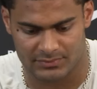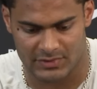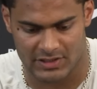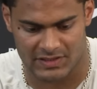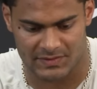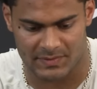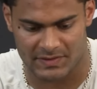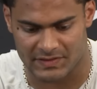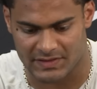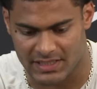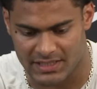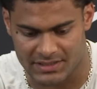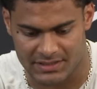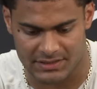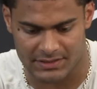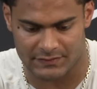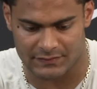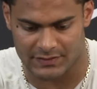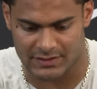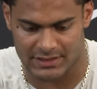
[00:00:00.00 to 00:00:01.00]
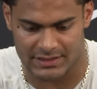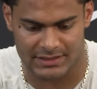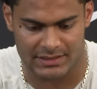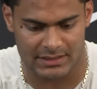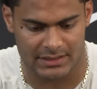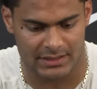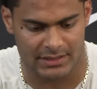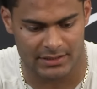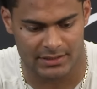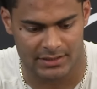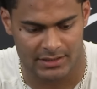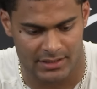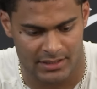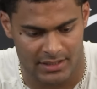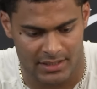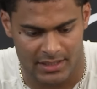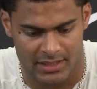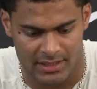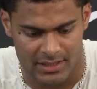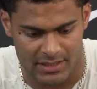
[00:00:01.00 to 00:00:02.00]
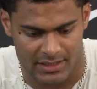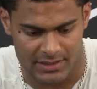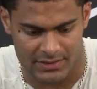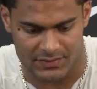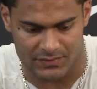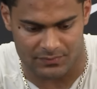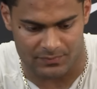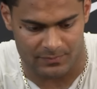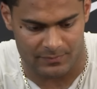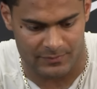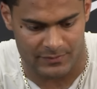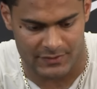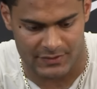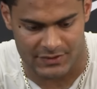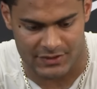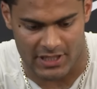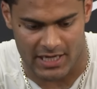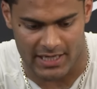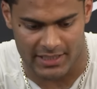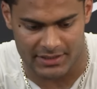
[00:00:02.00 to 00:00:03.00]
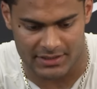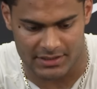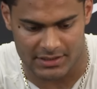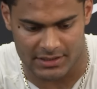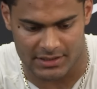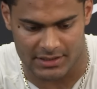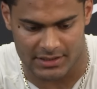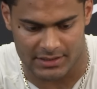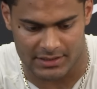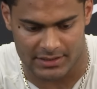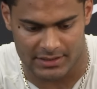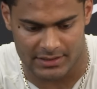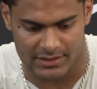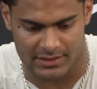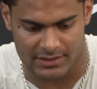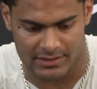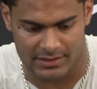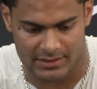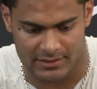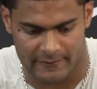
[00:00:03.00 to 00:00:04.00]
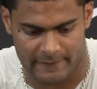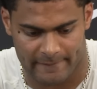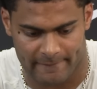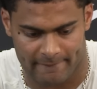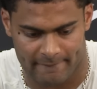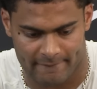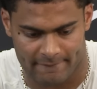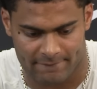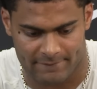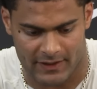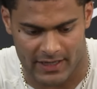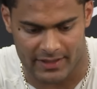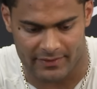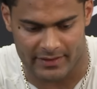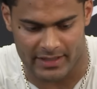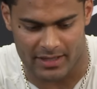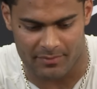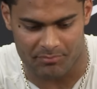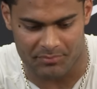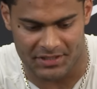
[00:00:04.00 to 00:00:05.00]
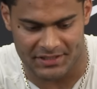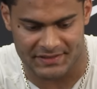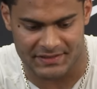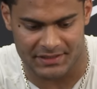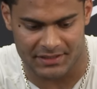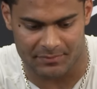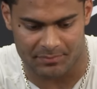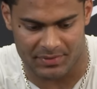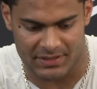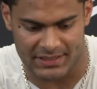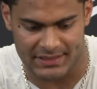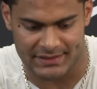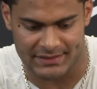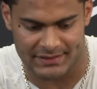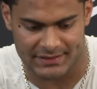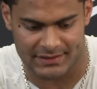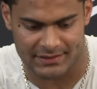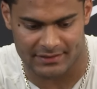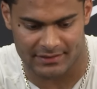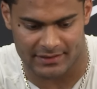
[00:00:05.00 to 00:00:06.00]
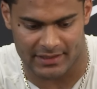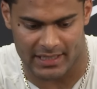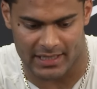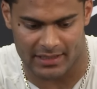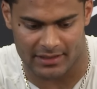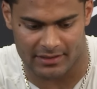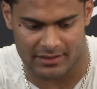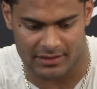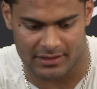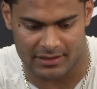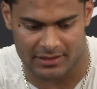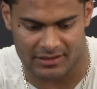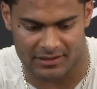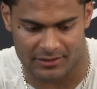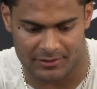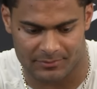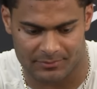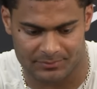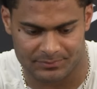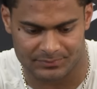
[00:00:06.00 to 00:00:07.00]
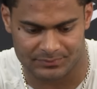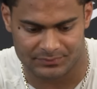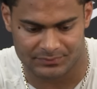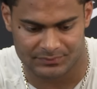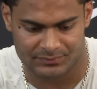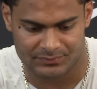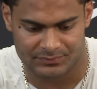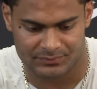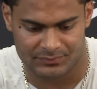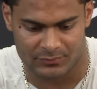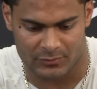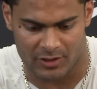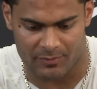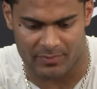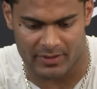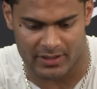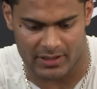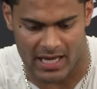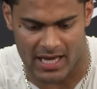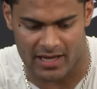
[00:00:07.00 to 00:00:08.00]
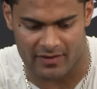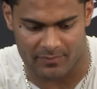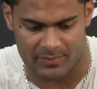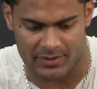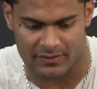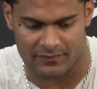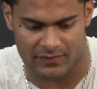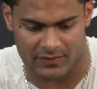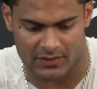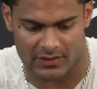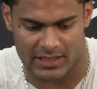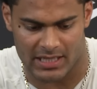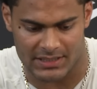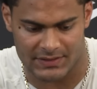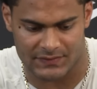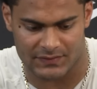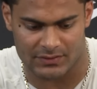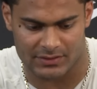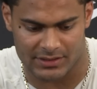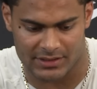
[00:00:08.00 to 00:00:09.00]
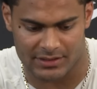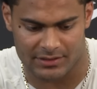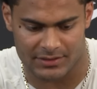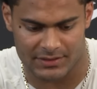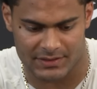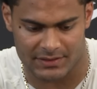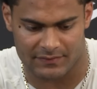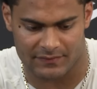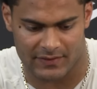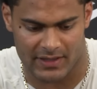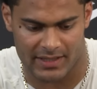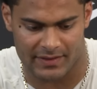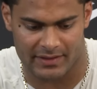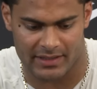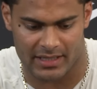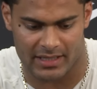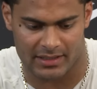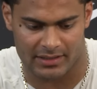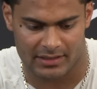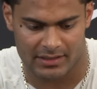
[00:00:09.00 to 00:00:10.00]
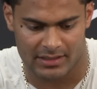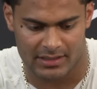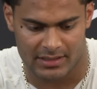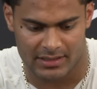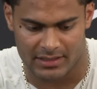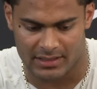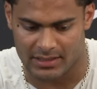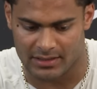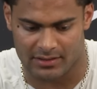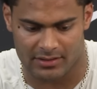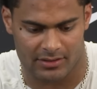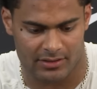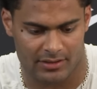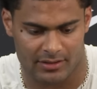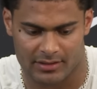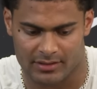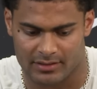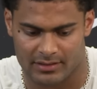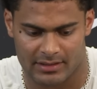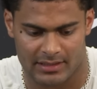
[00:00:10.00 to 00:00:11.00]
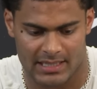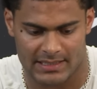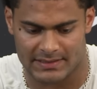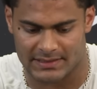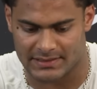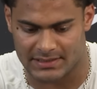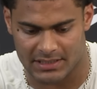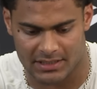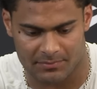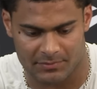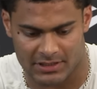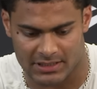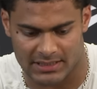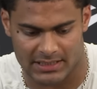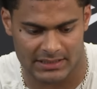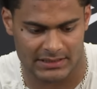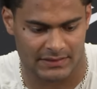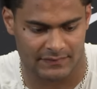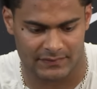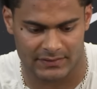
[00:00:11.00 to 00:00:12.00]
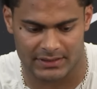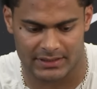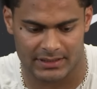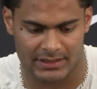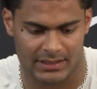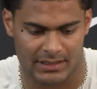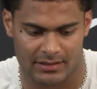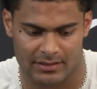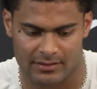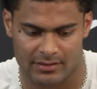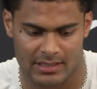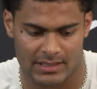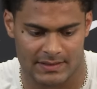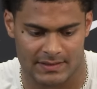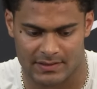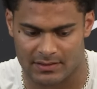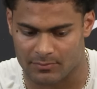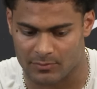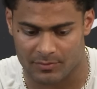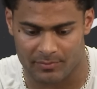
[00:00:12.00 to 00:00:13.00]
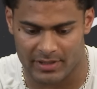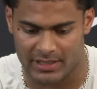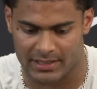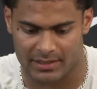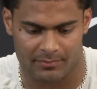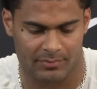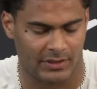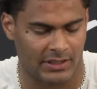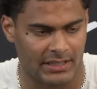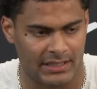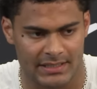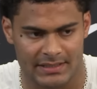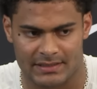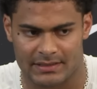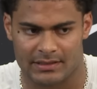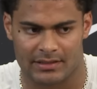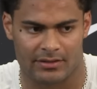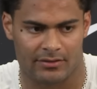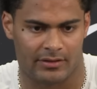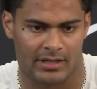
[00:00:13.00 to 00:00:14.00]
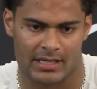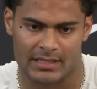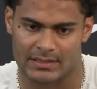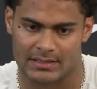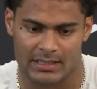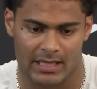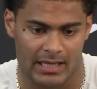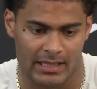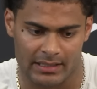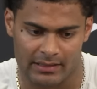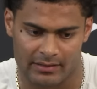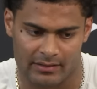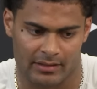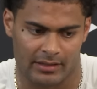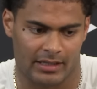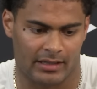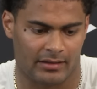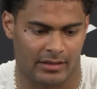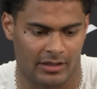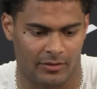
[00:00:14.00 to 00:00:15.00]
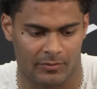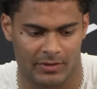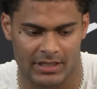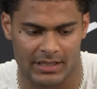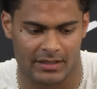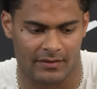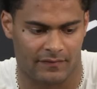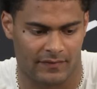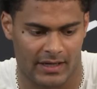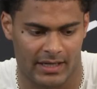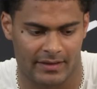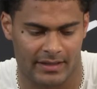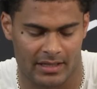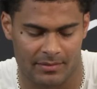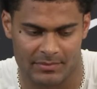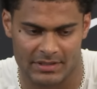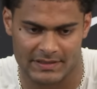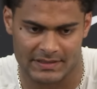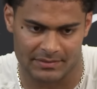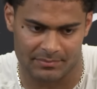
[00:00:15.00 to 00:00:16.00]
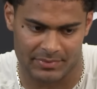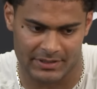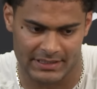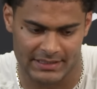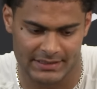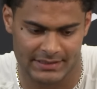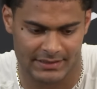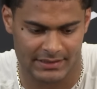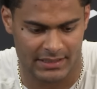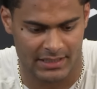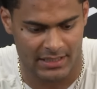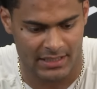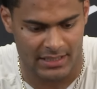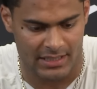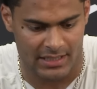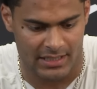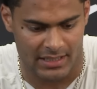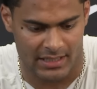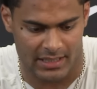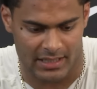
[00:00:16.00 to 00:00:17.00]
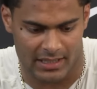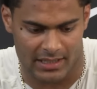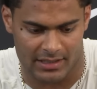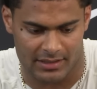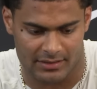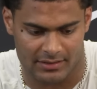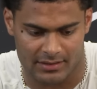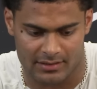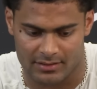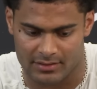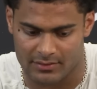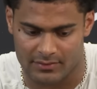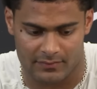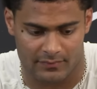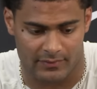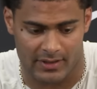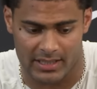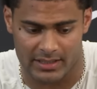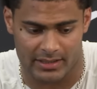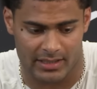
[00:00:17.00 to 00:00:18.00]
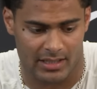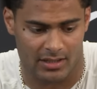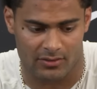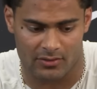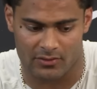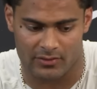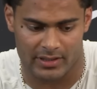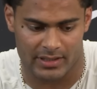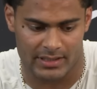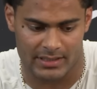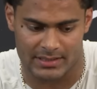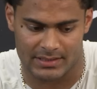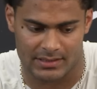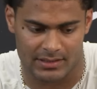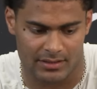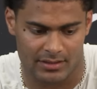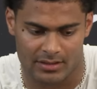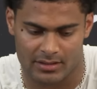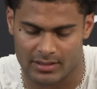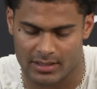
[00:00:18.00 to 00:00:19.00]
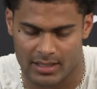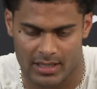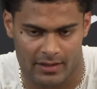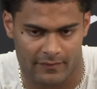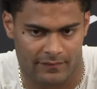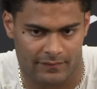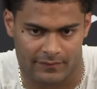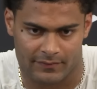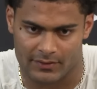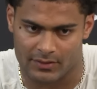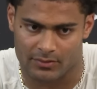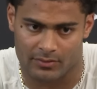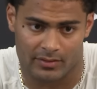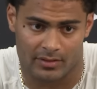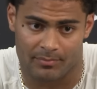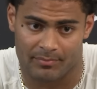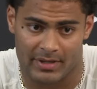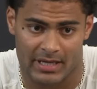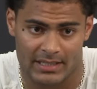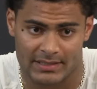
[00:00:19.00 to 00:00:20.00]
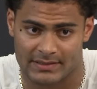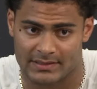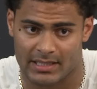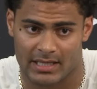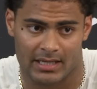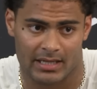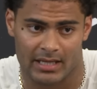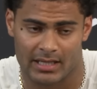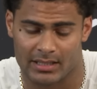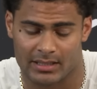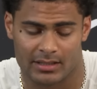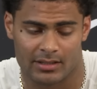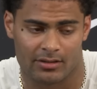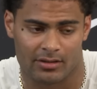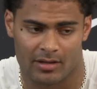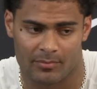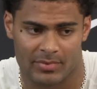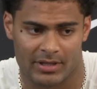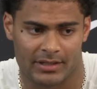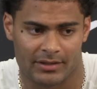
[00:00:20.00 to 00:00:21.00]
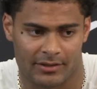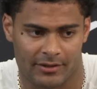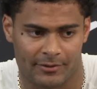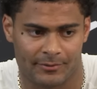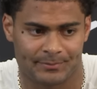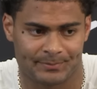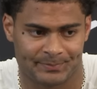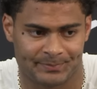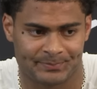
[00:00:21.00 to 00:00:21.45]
expectations for this year is trying to find that missing piece that have been for the last few years, and find that either as a team collectively, either as someone making plays, either as anything. I think we need to find that missing piece. And right now, going into this year, I feel the best out of any year I've been here.